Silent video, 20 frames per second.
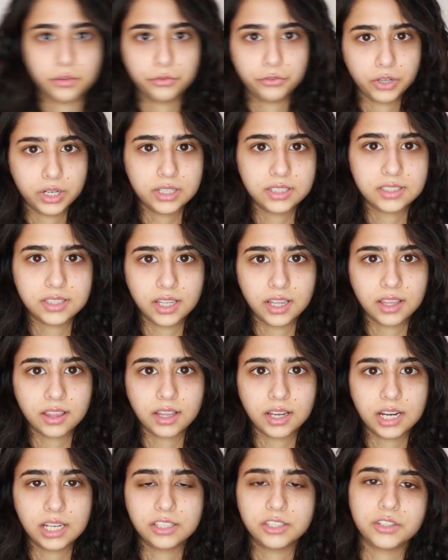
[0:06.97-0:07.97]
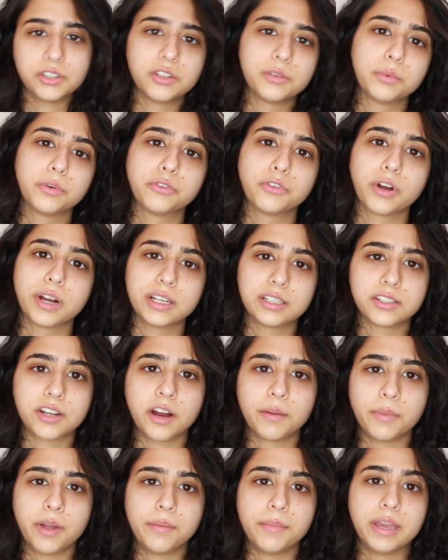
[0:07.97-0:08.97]
the first thing that I do before I
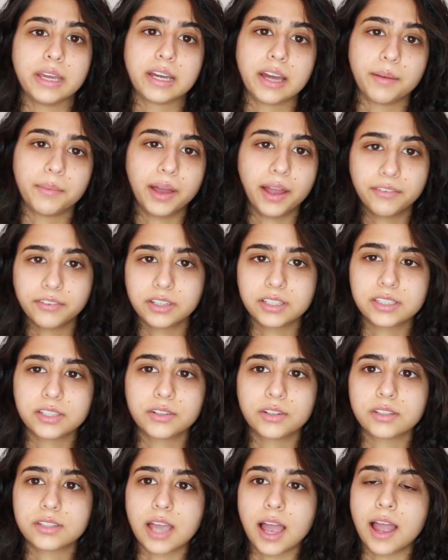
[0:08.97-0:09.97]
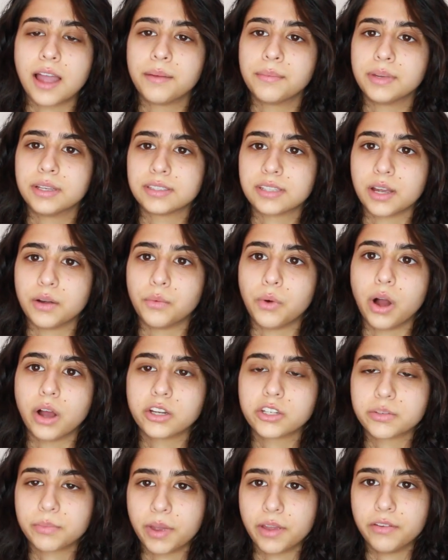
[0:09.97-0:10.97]
start my makeup every single time is I
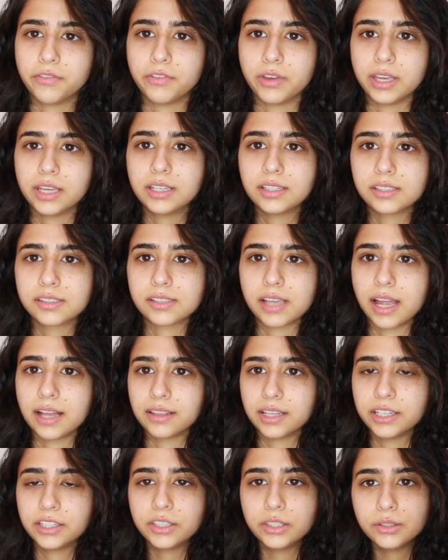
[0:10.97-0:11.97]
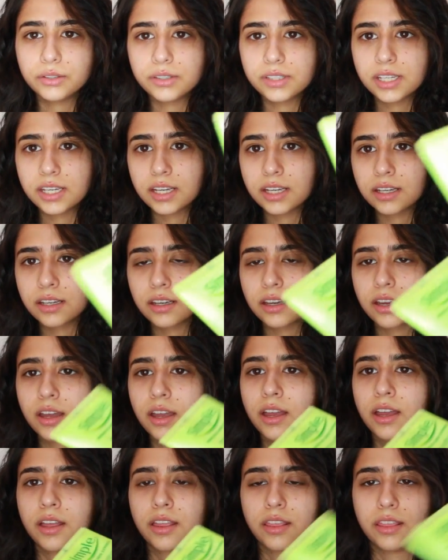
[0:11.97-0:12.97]
wash my face. I like using
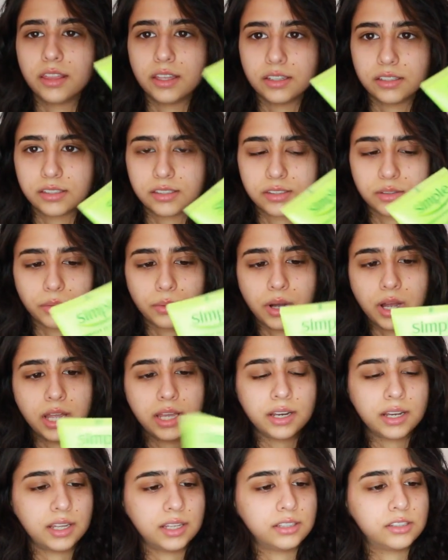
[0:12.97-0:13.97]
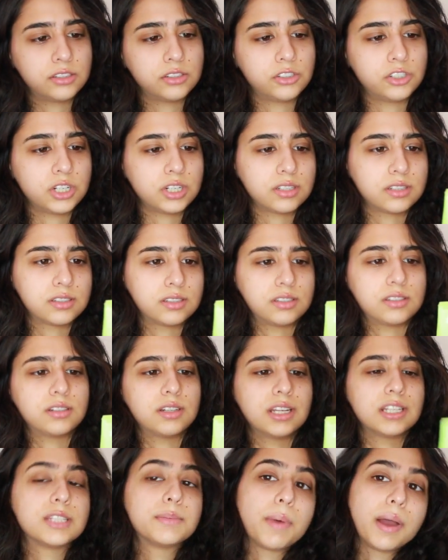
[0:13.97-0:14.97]
this one. It's
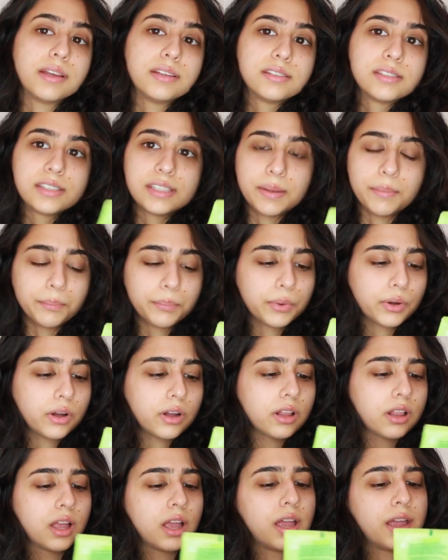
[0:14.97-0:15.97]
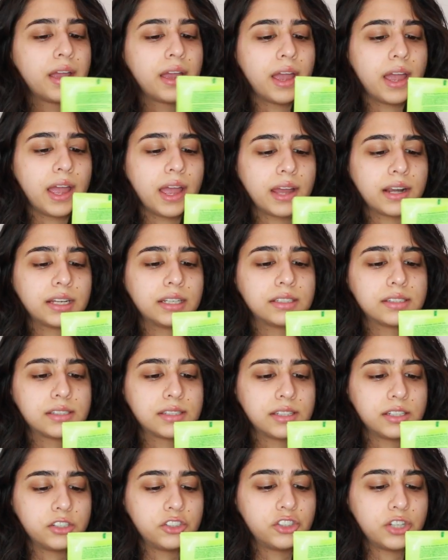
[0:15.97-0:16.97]
by Simple, and it's
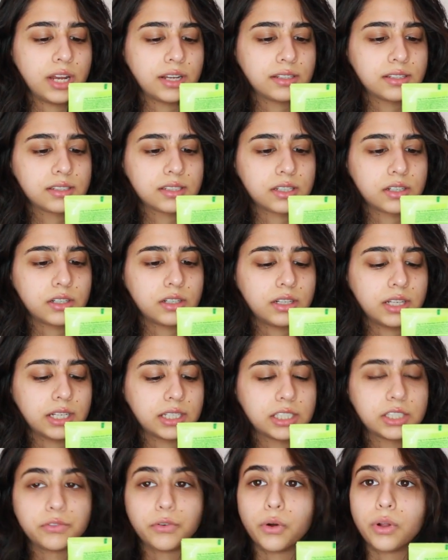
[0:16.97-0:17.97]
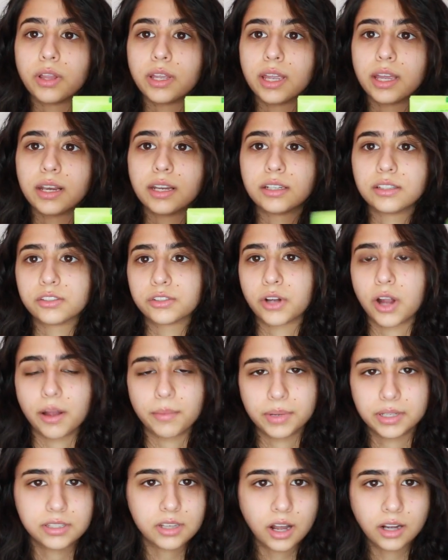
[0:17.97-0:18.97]
the gentle exfoliating
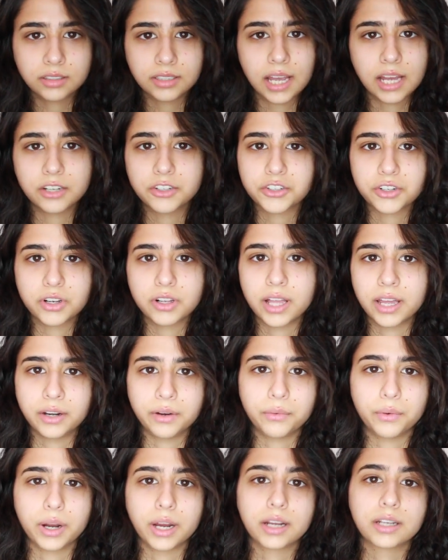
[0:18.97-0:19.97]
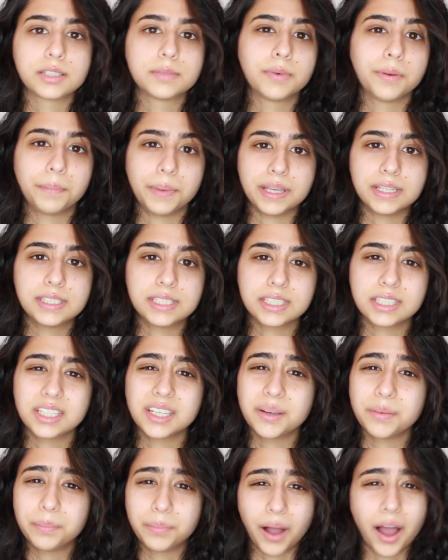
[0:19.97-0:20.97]
scrub. It's all natural and it works, but
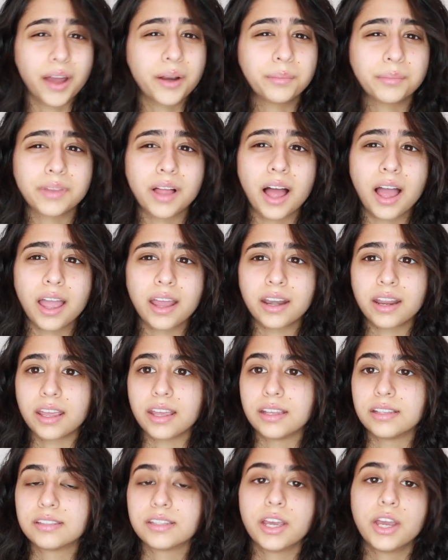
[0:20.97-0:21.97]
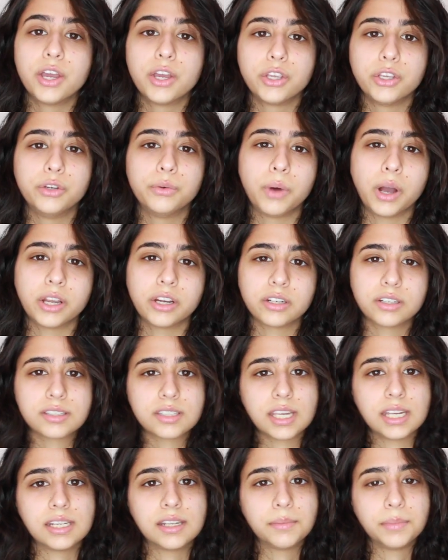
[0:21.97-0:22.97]
basically bottom line is you want your
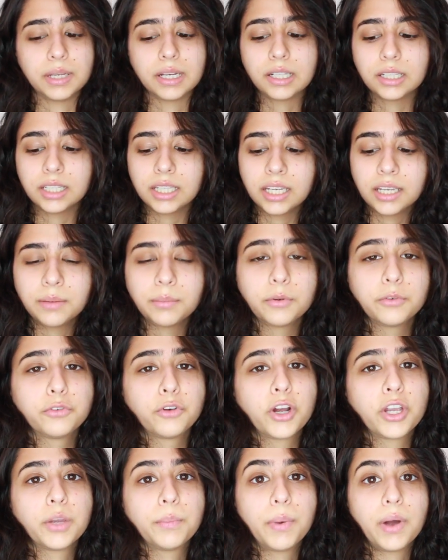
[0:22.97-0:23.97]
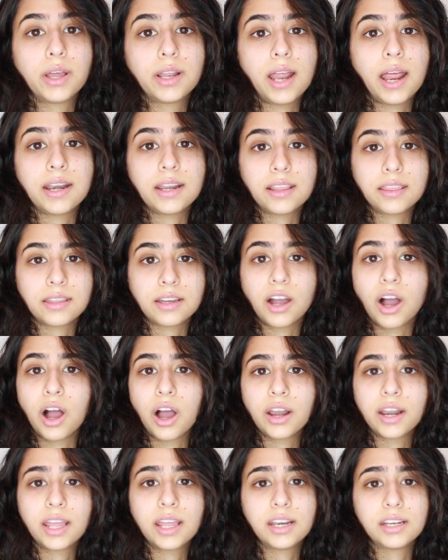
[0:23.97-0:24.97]
skin to be clean before you put anything
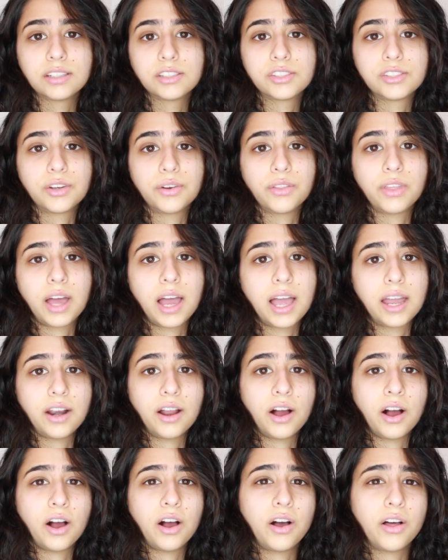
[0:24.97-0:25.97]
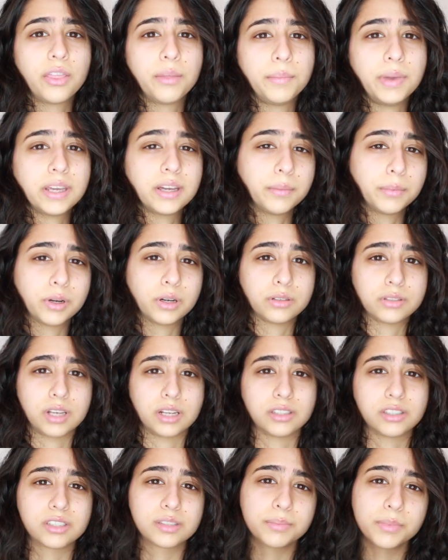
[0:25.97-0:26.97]
on it so that all the makeup goes
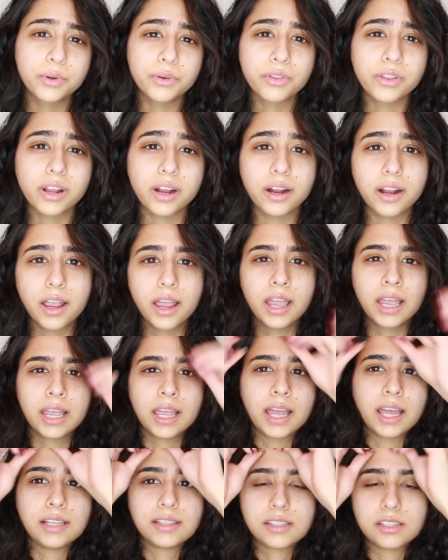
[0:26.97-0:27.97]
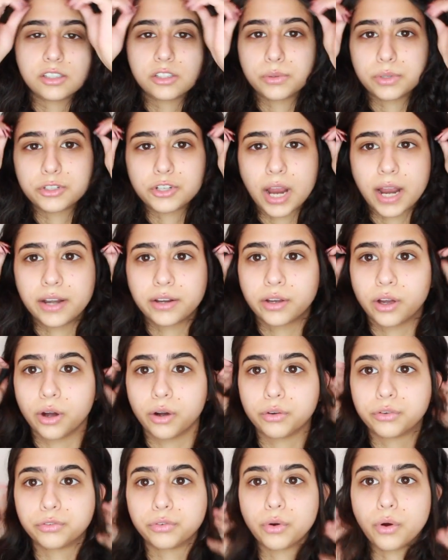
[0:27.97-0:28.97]
on smoother. And since we're trying to
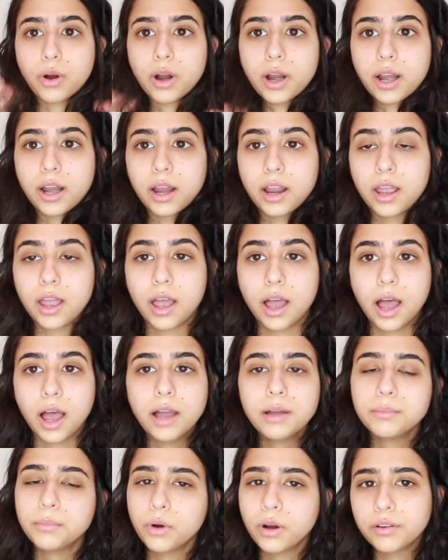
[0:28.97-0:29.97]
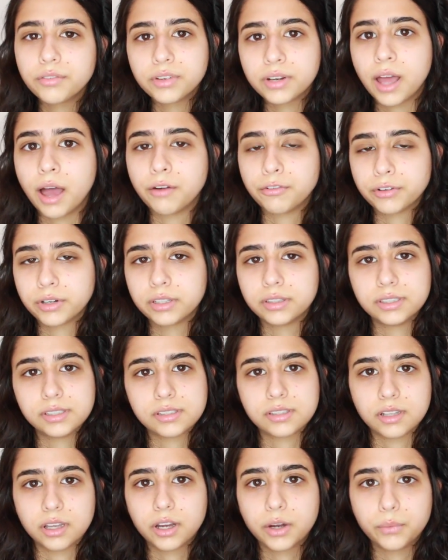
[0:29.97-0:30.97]
go for more of an
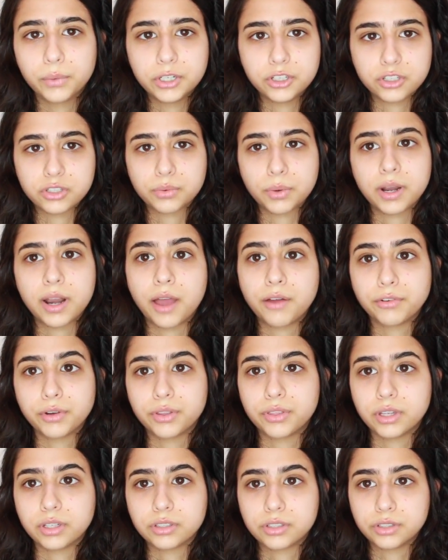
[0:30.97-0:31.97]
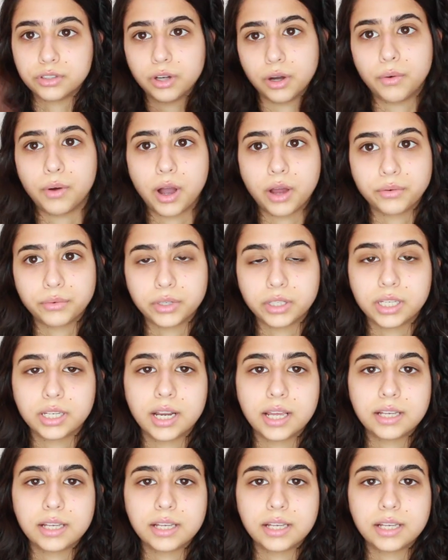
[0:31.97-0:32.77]
effortless look, we just want everything to go on really